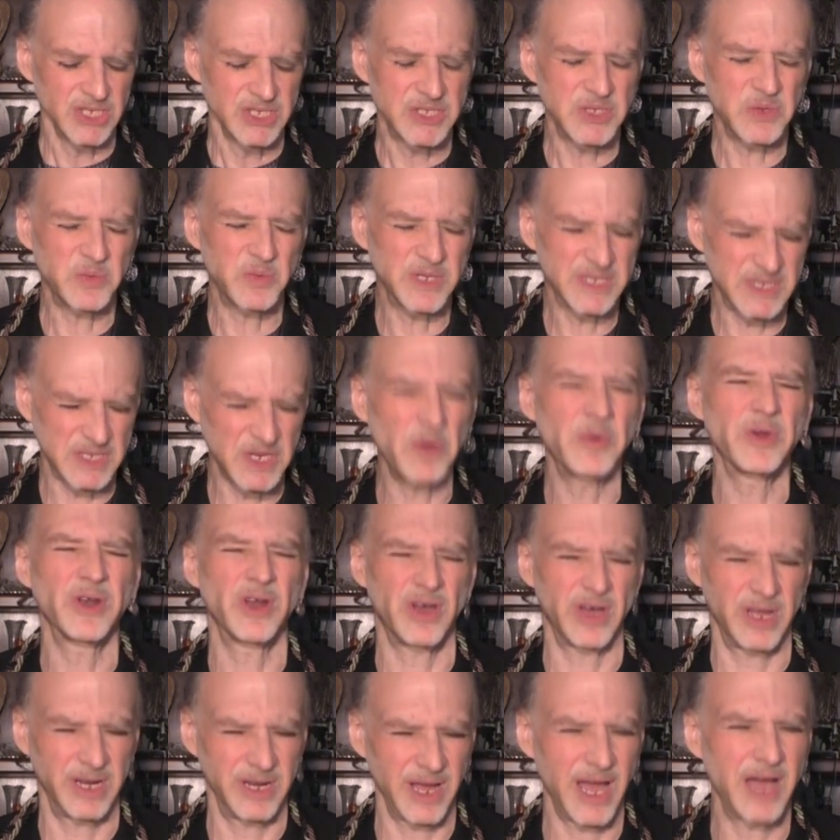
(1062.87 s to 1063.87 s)
so what's going
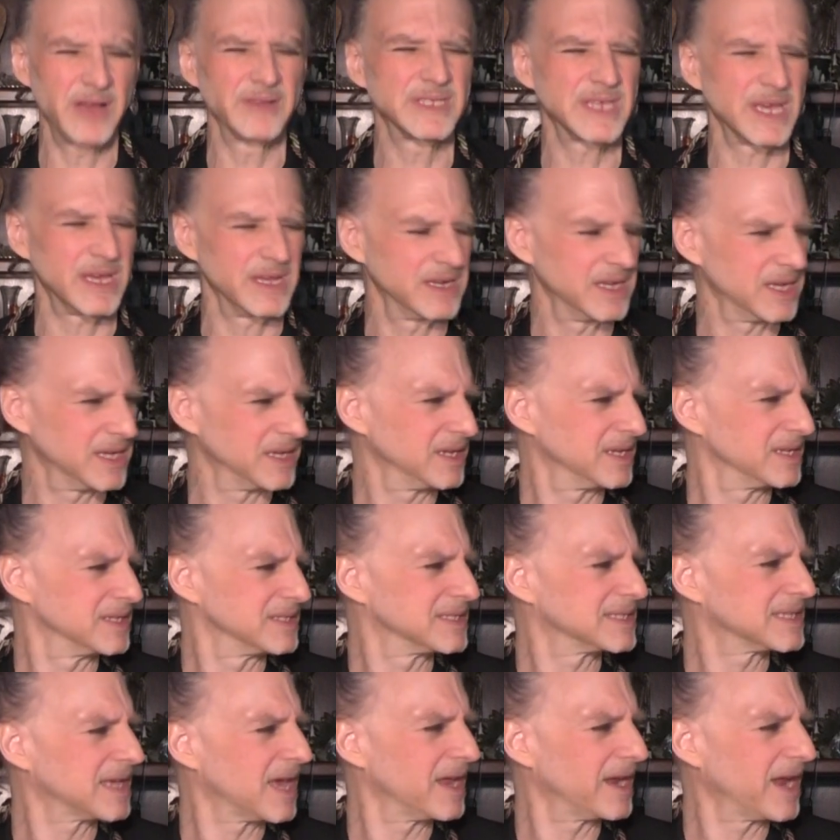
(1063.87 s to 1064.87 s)
on outside in
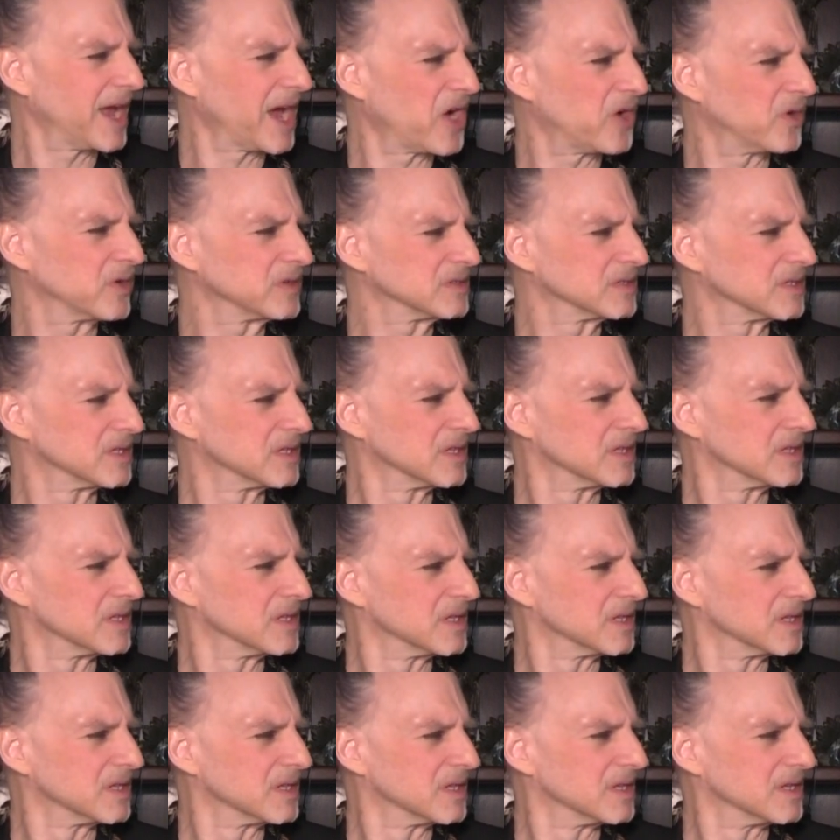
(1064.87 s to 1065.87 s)
inside out
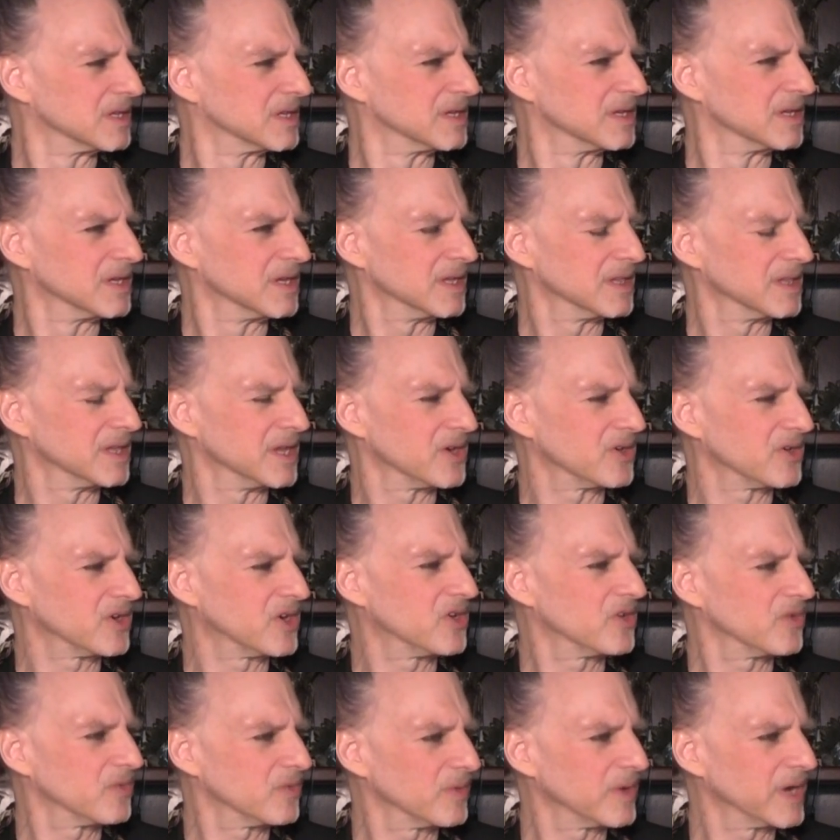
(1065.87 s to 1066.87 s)
in their
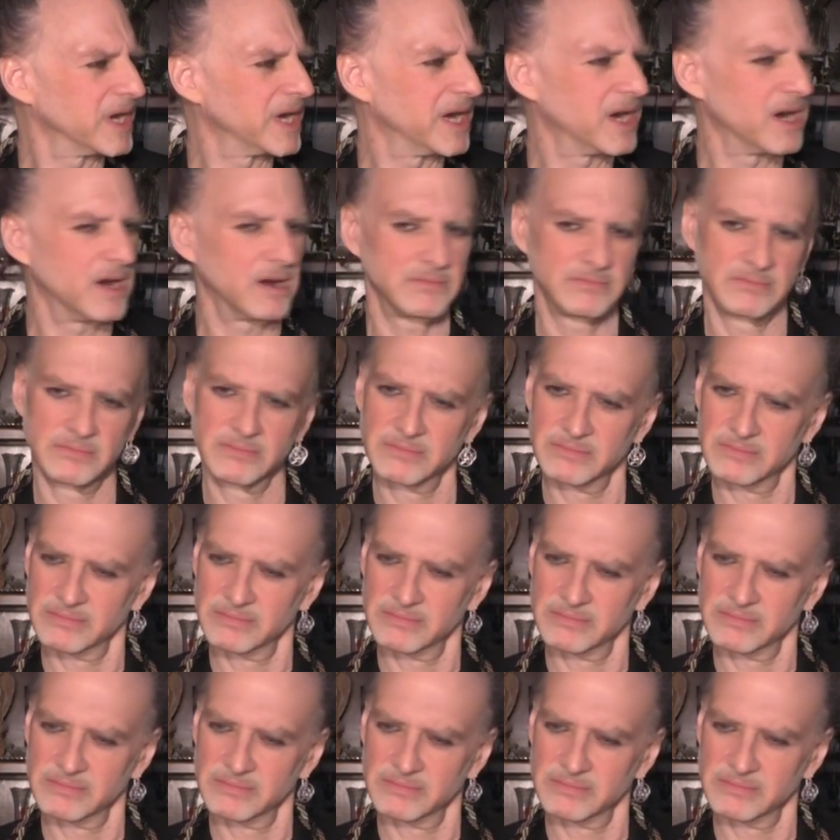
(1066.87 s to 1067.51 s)
career